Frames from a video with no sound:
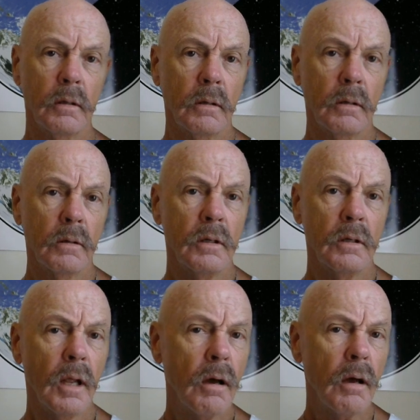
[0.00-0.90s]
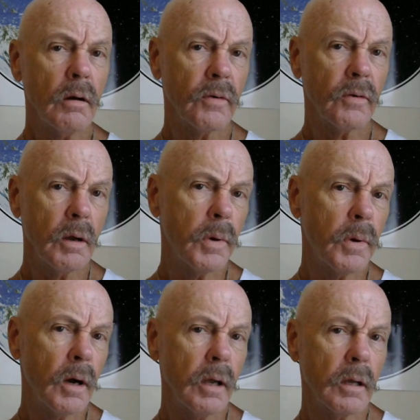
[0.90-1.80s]
See, now if I
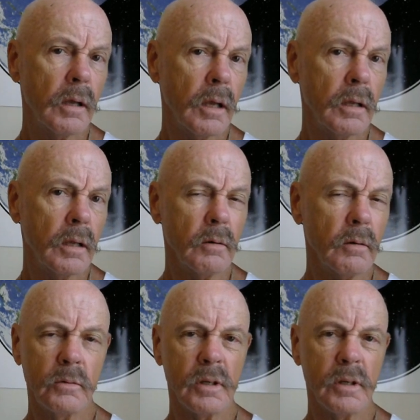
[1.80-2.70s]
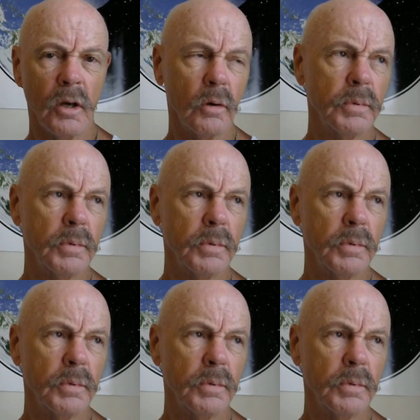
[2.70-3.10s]
buy and eat, which I don't,